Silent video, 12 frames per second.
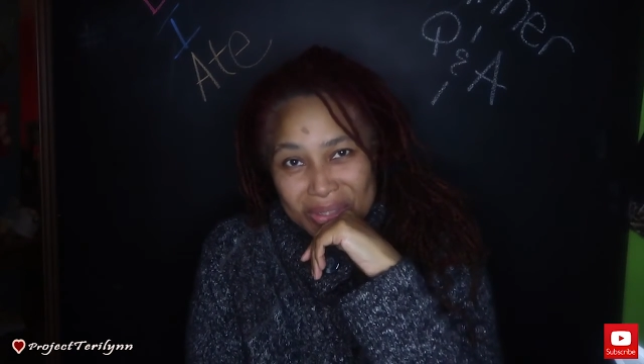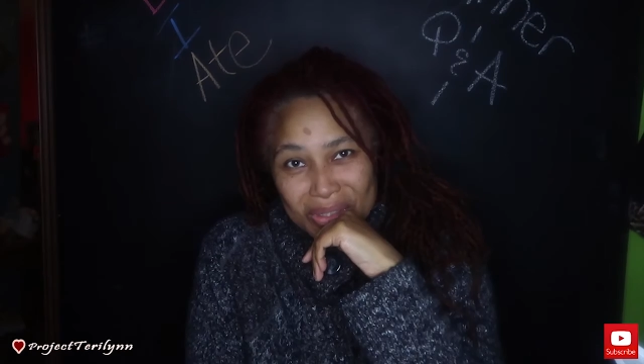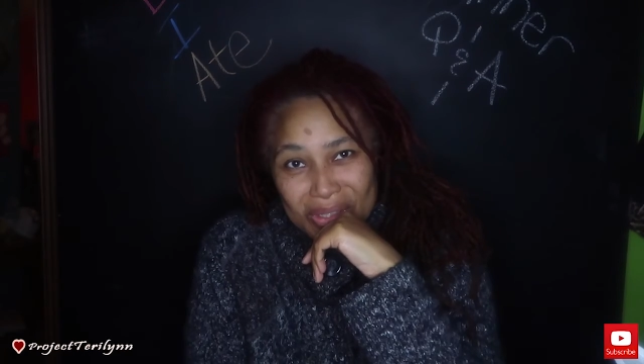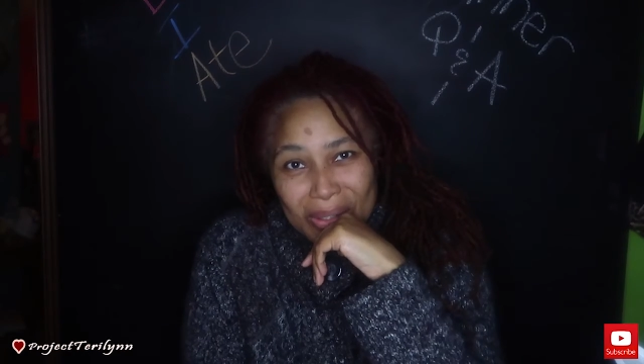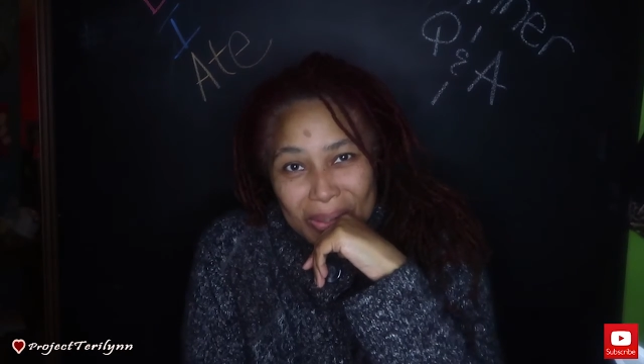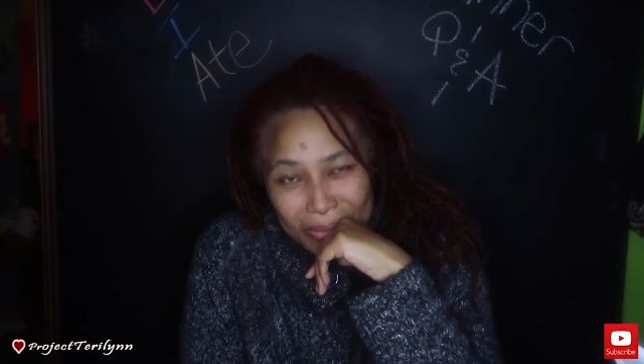to
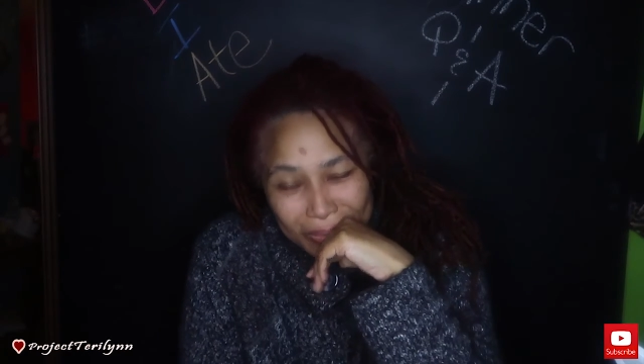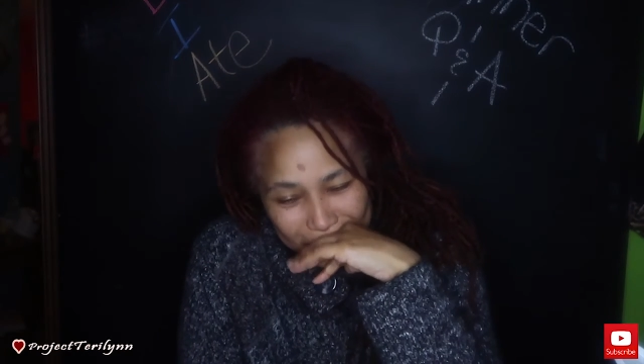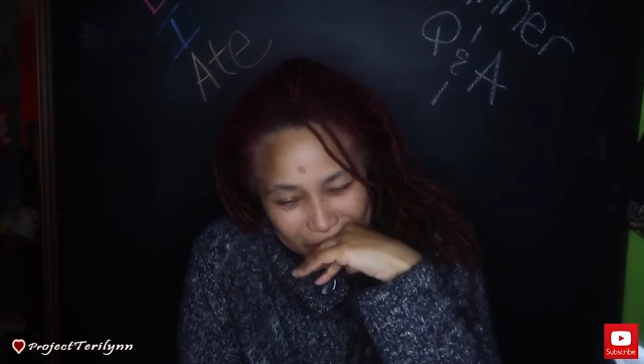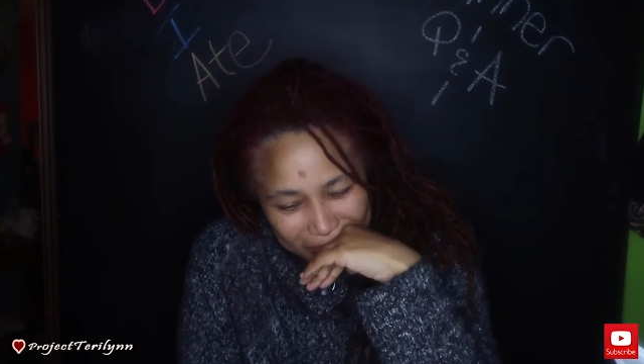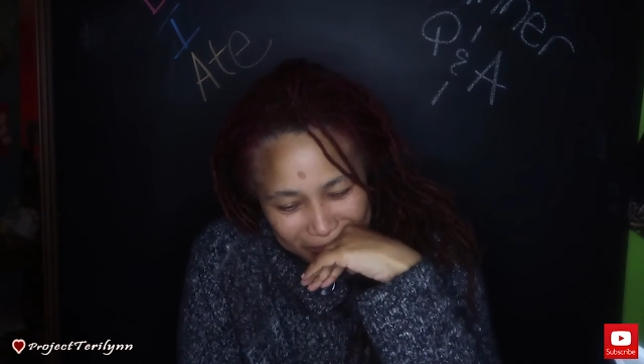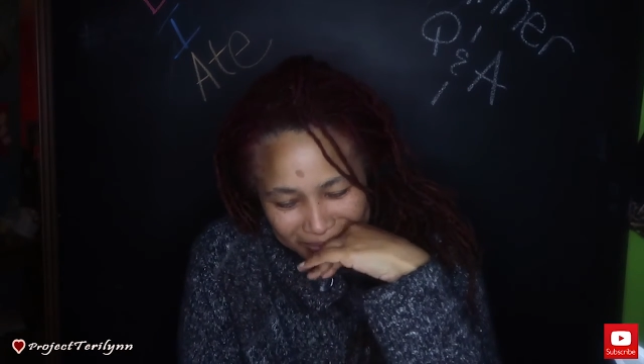do.
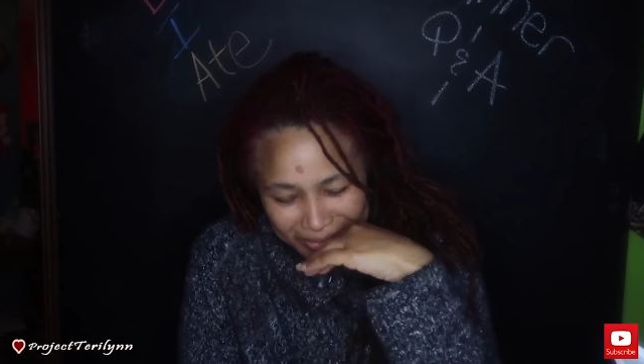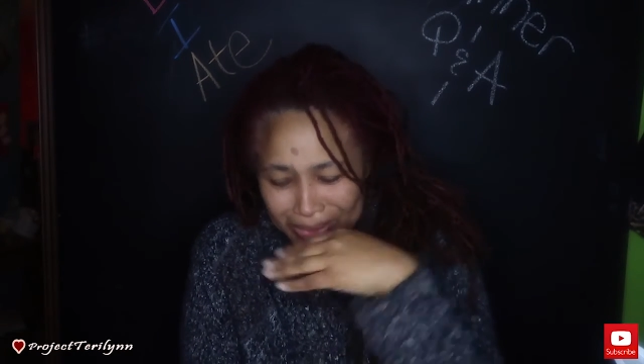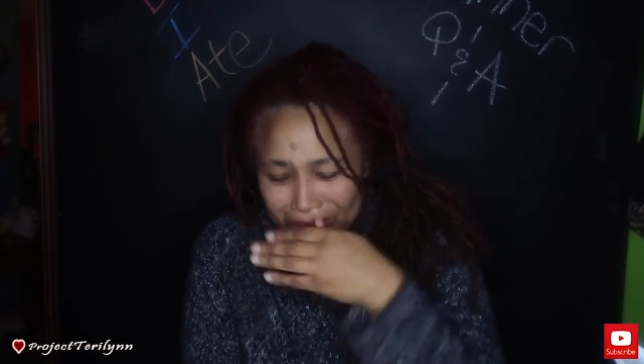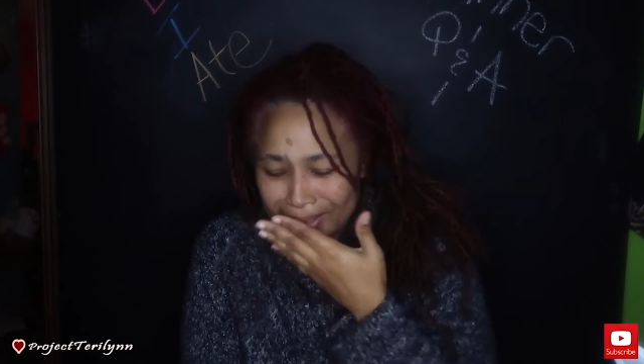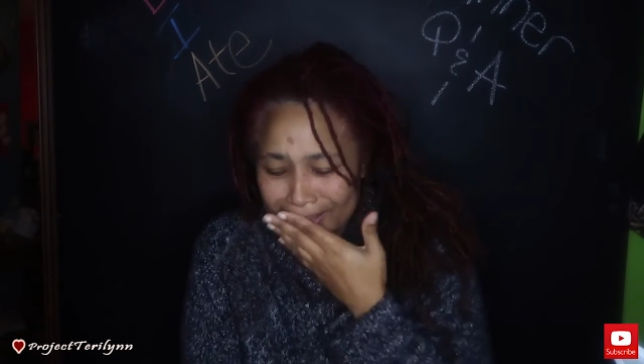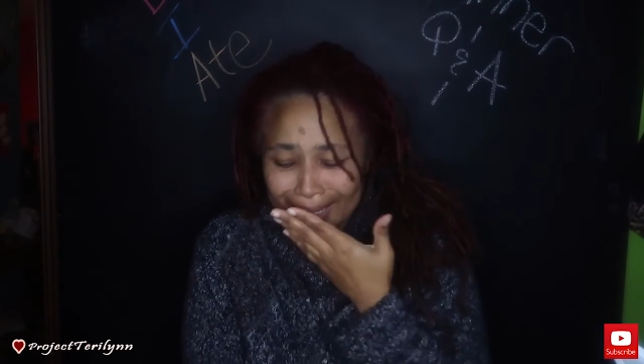
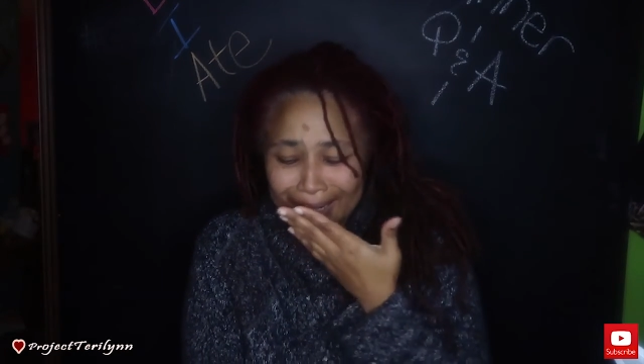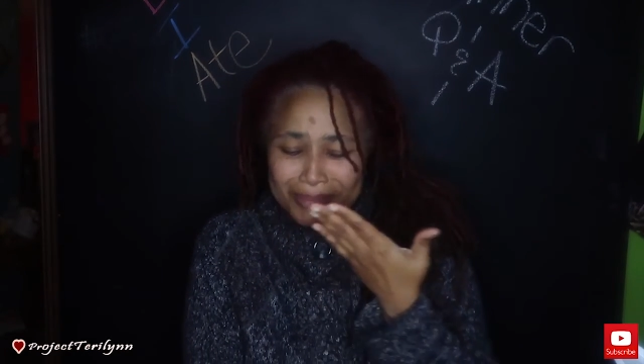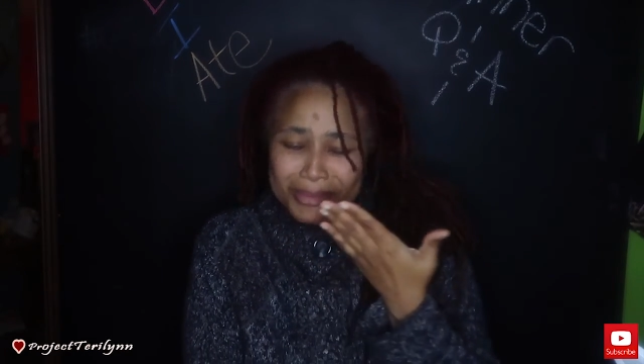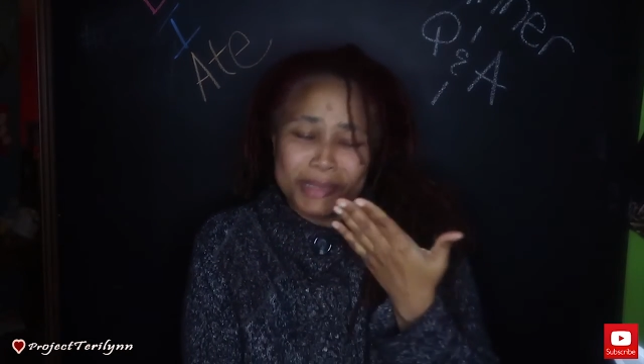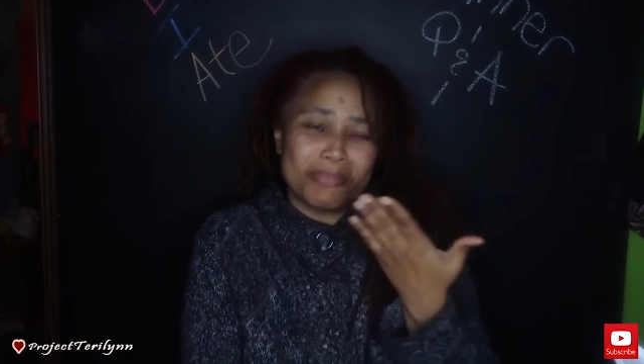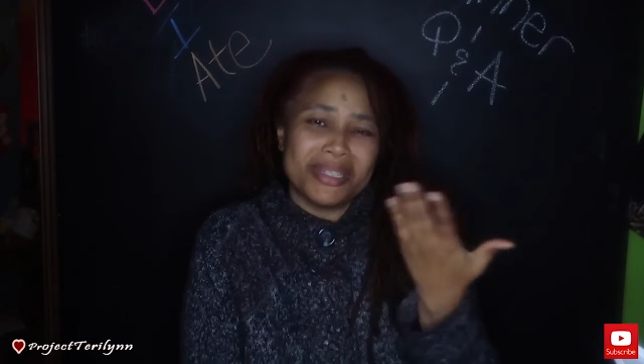God,
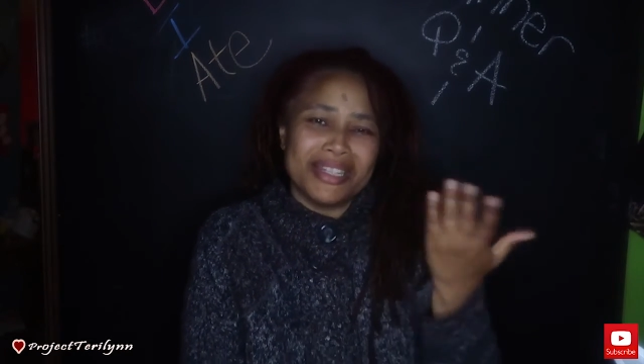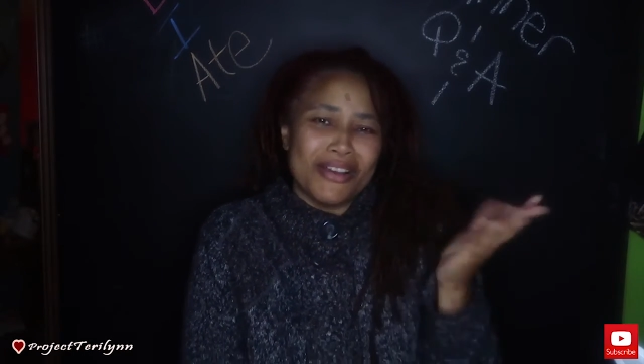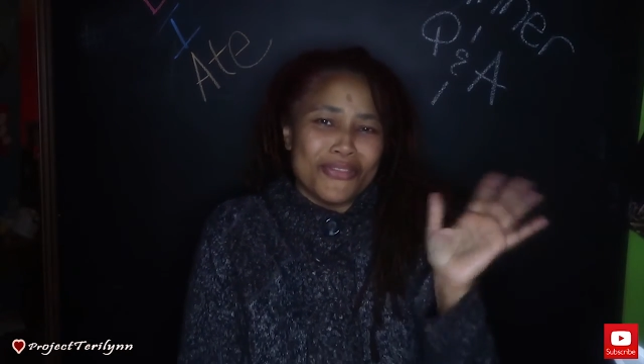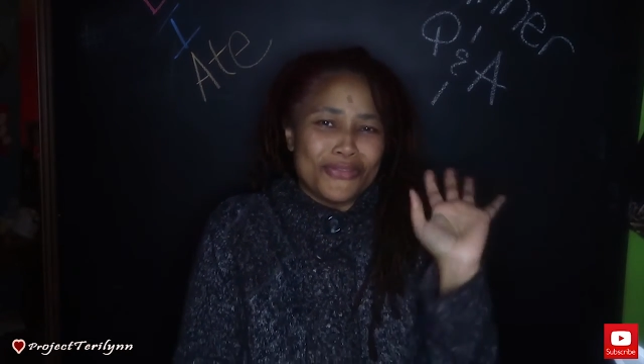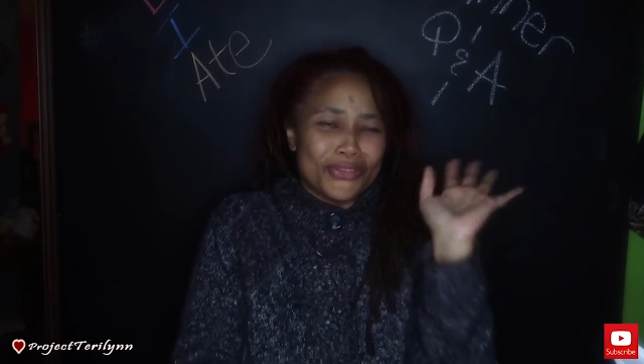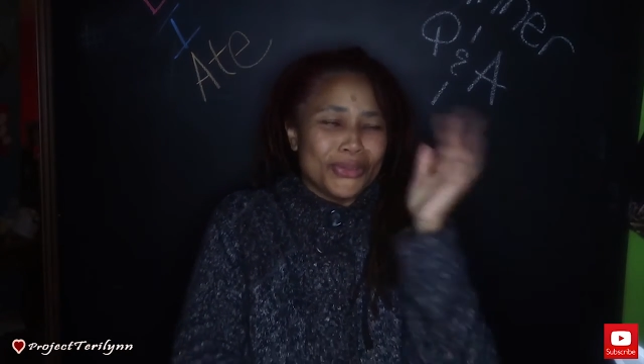I'm spitting
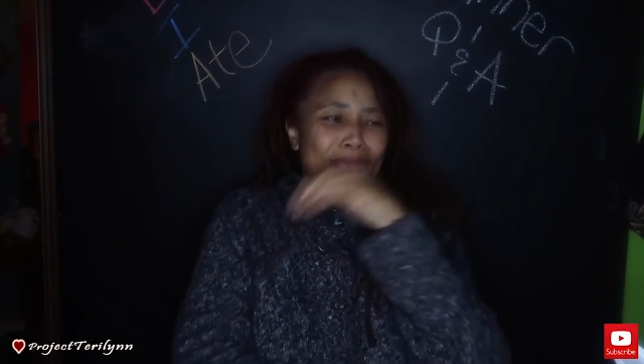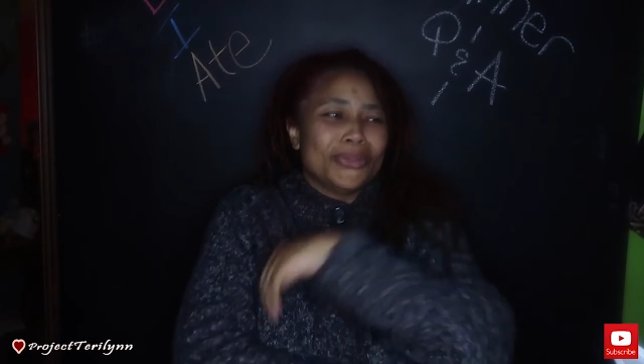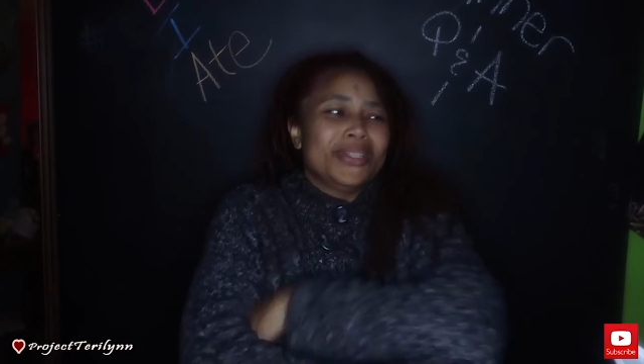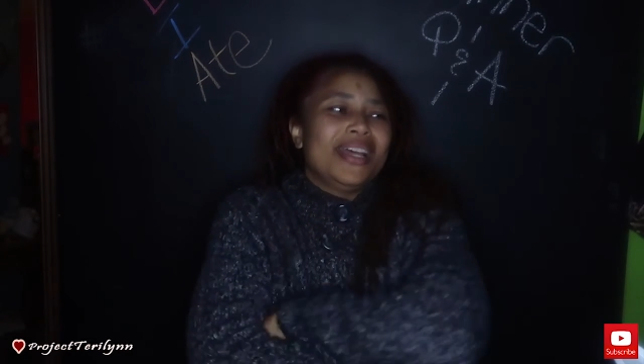out food.